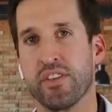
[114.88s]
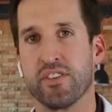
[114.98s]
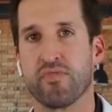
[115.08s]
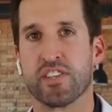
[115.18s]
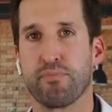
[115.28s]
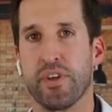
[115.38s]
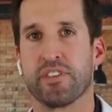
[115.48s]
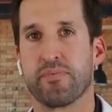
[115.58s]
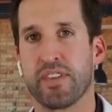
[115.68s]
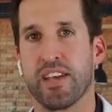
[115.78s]
These wrist
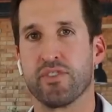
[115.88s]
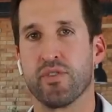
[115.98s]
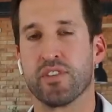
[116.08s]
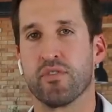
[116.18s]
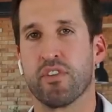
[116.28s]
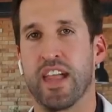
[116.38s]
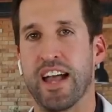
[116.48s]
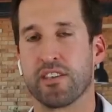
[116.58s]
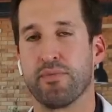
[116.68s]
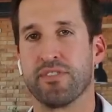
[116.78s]
splints get you into a
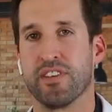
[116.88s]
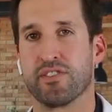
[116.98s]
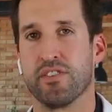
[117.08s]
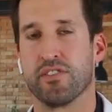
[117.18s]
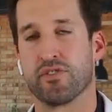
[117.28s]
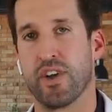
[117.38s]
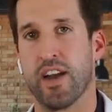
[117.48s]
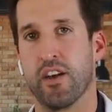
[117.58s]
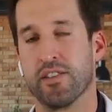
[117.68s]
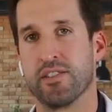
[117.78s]
relaxed position to
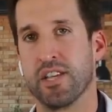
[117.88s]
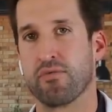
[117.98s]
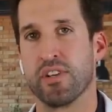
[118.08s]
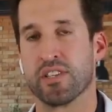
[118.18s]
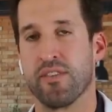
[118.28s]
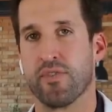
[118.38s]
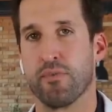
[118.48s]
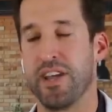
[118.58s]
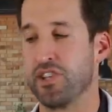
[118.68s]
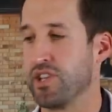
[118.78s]
try to decrease
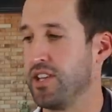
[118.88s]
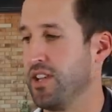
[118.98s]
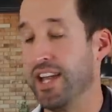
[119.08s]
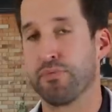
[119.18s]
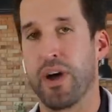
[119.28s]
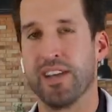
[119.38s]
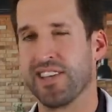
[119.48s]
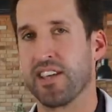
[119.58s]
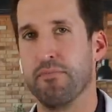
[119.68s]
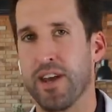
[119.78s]
inflammation, and he's probably
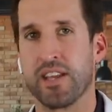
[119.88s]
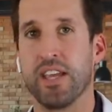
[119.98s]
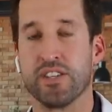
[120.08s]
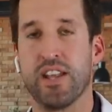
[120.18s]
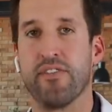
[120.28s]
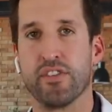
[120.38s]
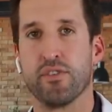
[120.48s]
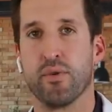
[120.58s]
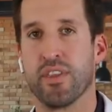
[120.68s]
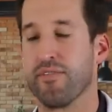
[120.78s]
taking medication having to do with